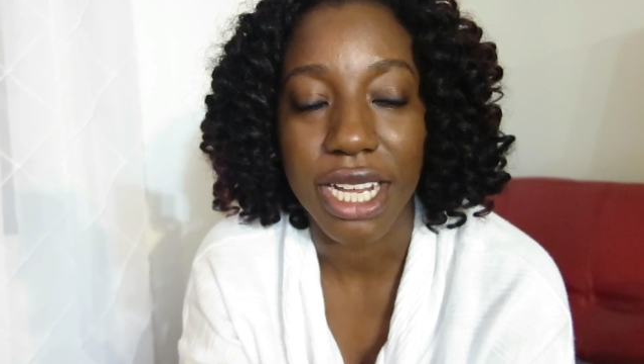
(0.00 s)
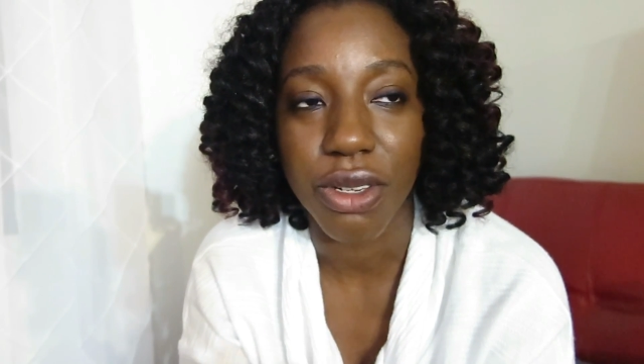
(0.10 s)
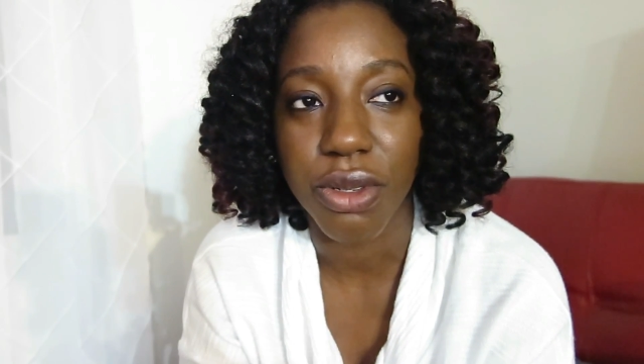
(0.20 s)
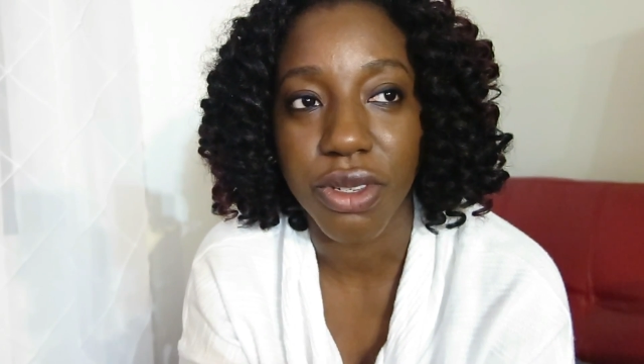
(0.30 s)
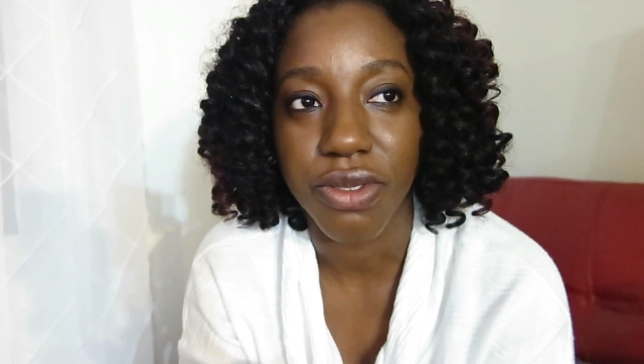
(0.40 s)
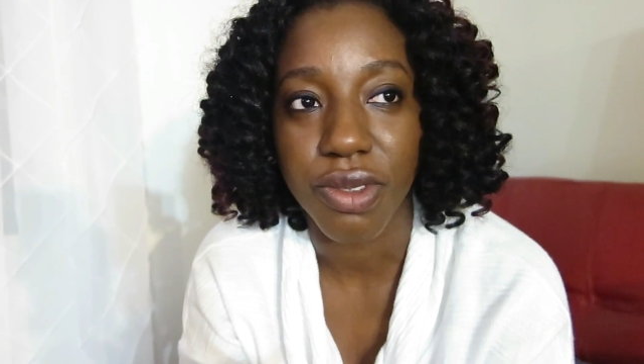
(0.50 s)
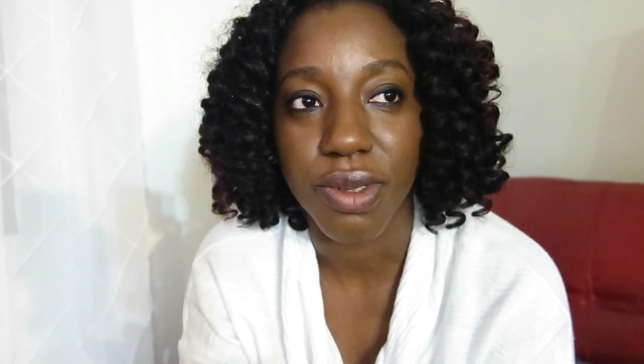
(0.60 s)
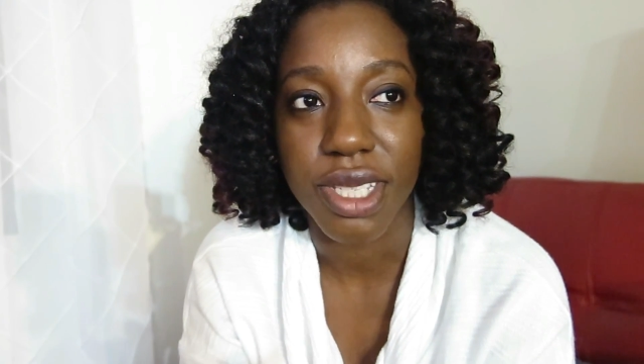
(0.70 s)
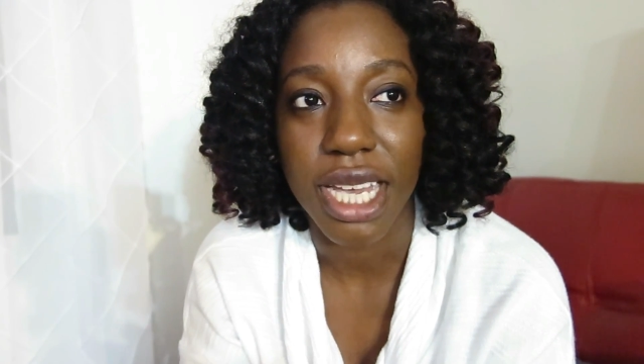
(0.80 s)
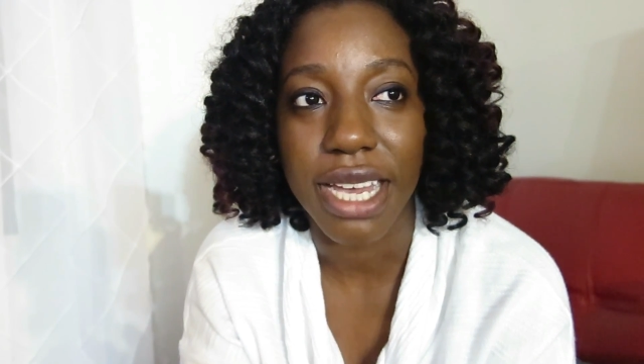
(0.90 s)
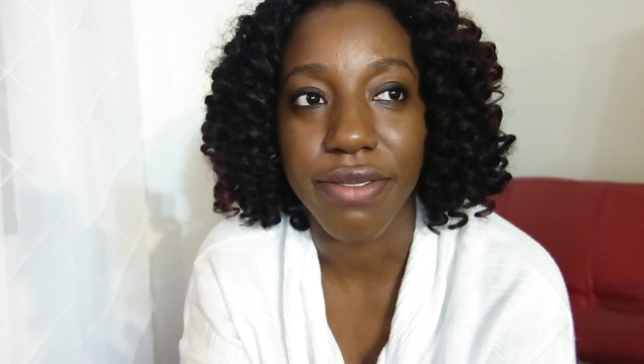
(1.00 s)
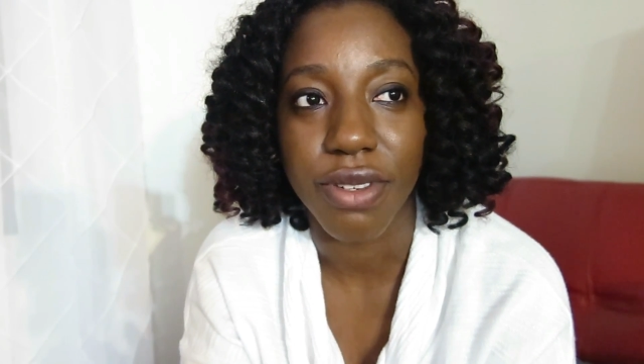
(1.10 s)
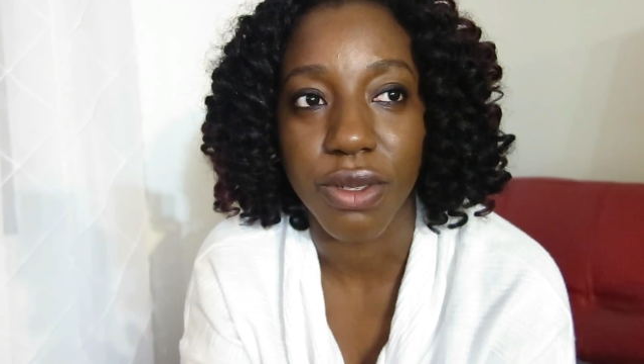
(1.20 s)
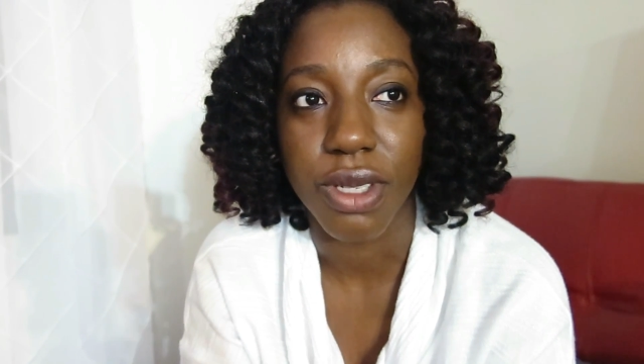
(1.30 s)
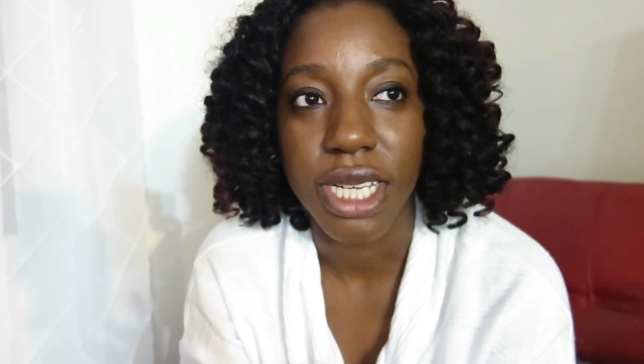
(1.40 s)
I don't know if it was an
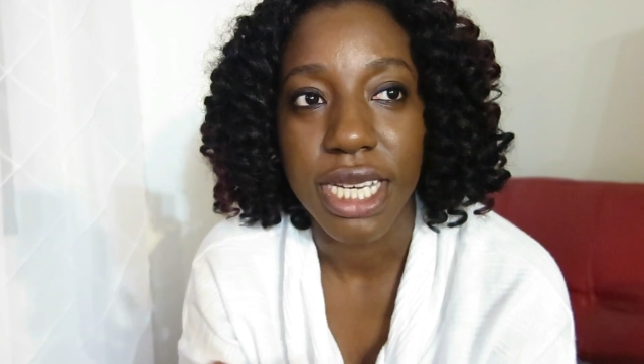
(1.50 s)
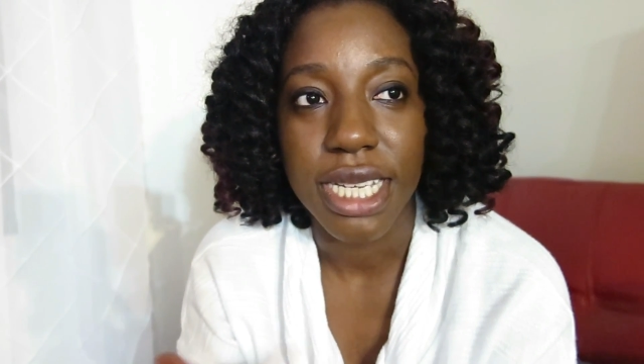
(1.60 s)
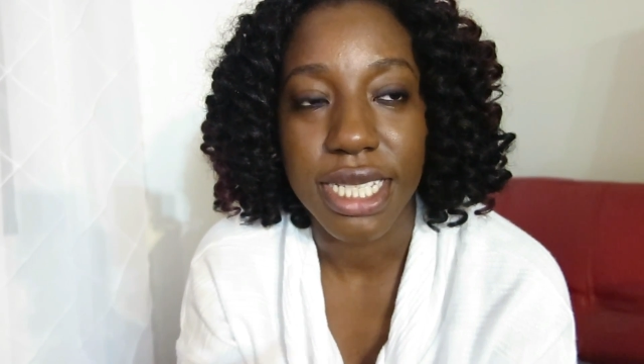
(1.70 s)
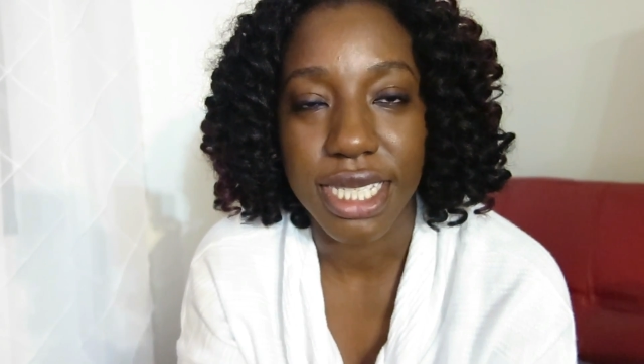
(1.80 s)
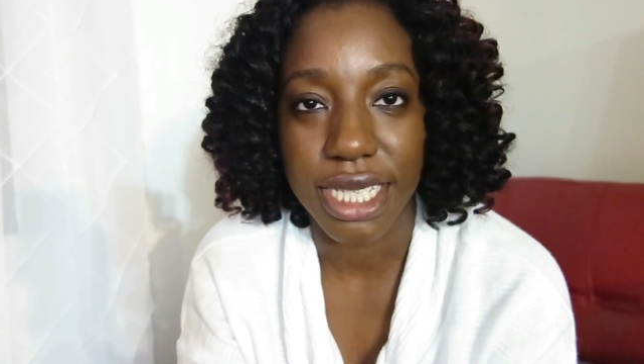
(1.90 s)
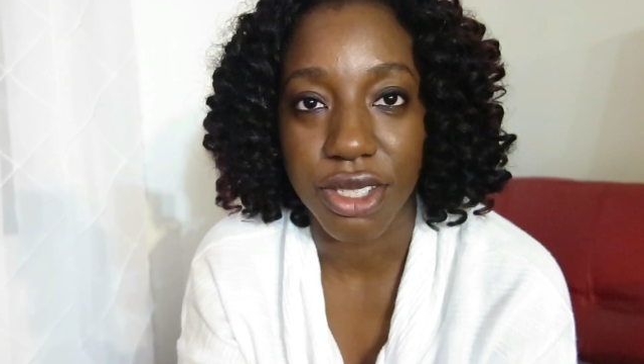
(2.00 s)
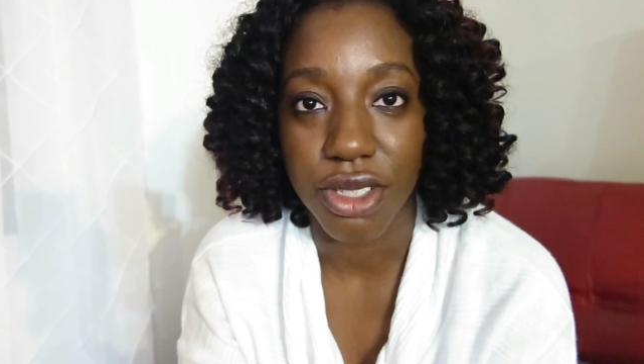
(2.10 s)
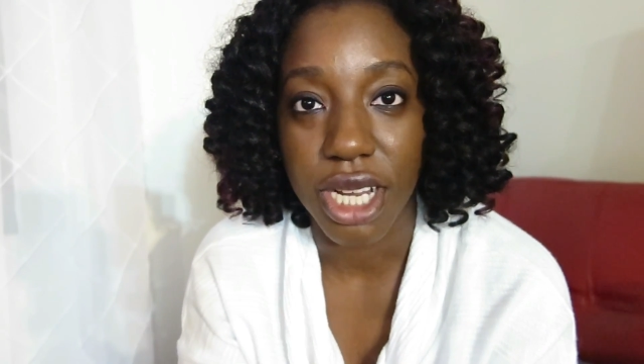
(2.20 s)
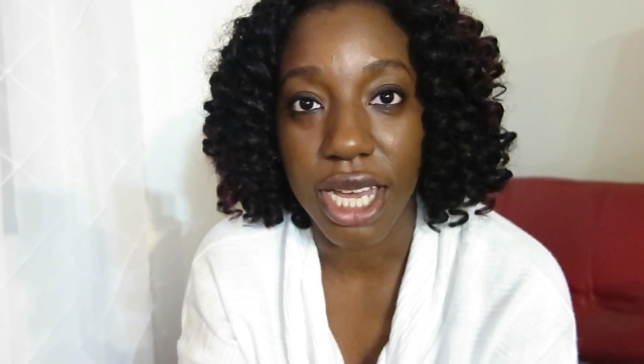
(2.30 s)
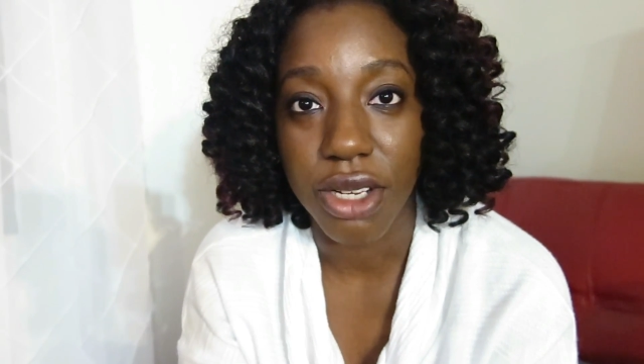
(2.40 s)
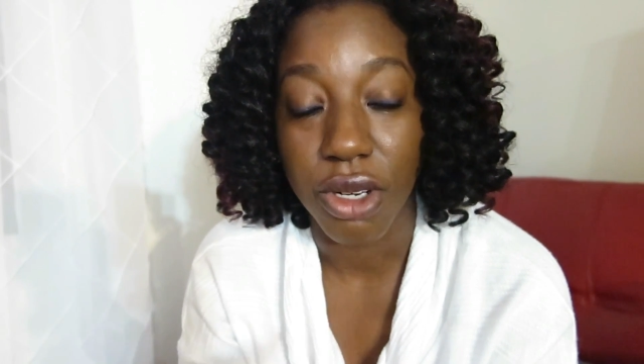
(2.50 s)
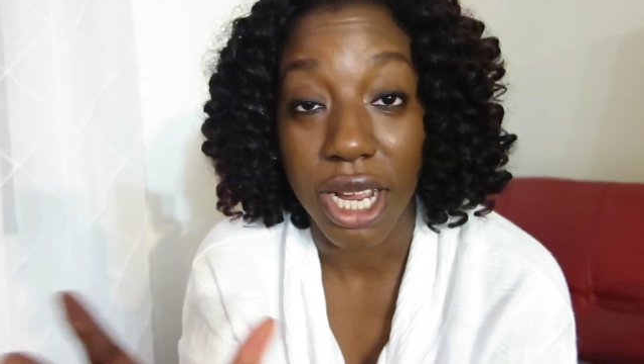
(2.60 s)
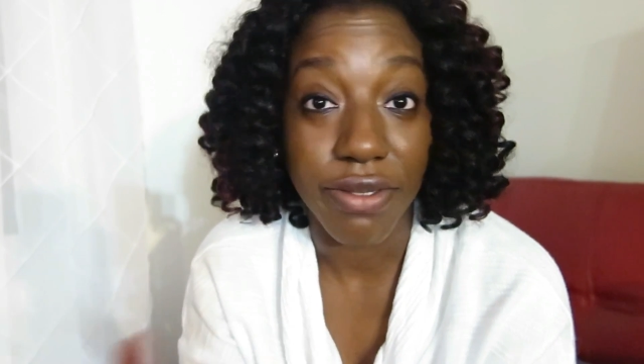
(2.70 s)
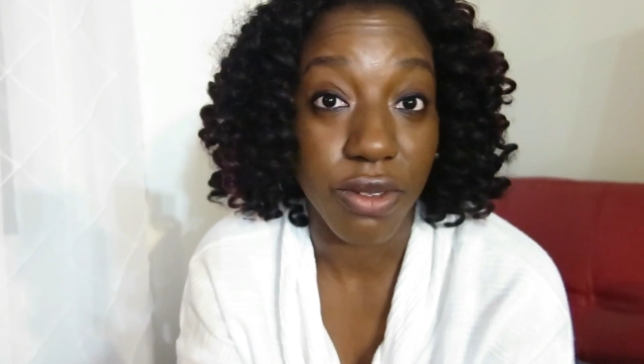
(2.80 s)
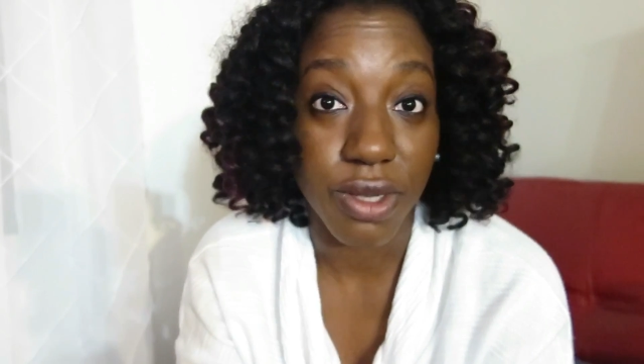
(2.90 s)
iPhone 6 or not, or
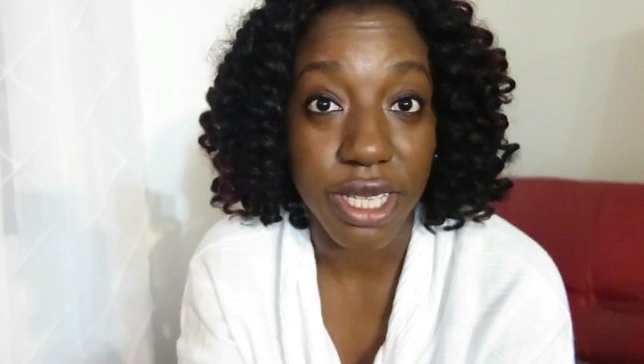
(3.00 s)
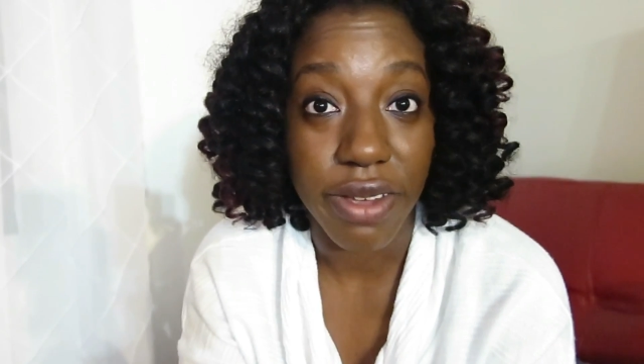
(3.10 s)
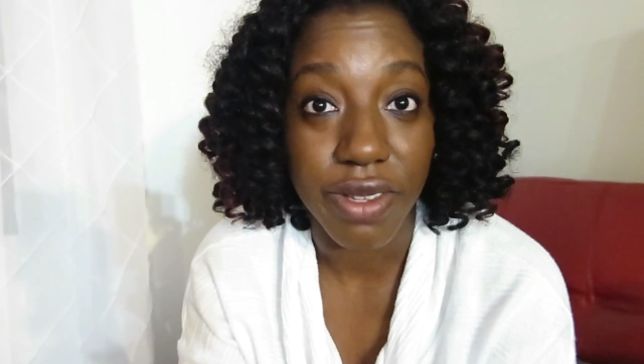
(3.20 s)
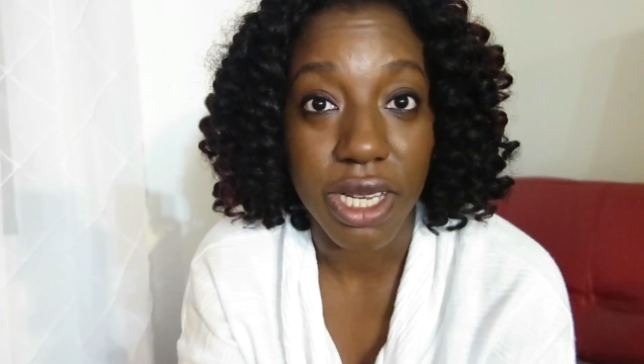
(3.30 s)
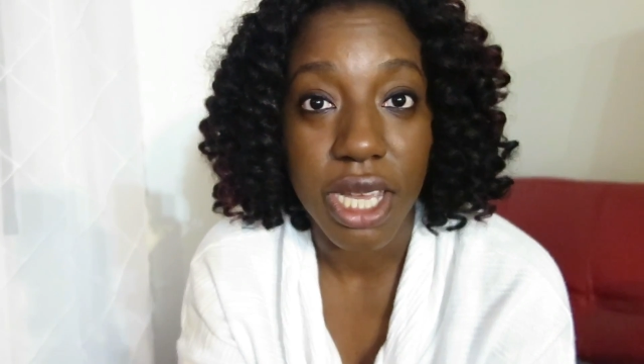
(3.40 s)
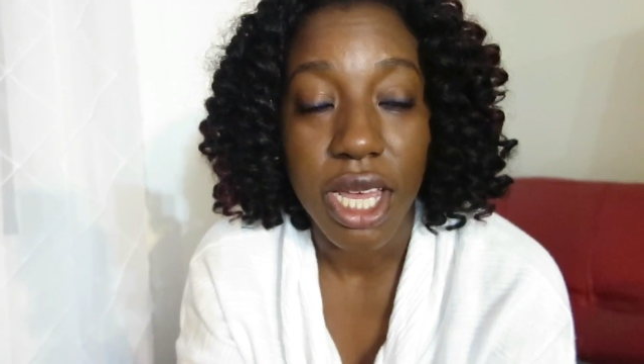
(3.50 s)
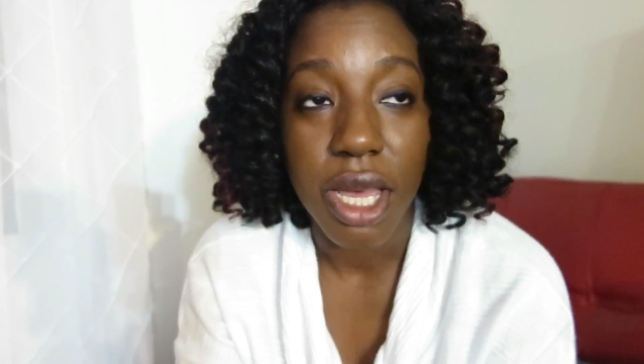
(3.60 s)
iPhone 7,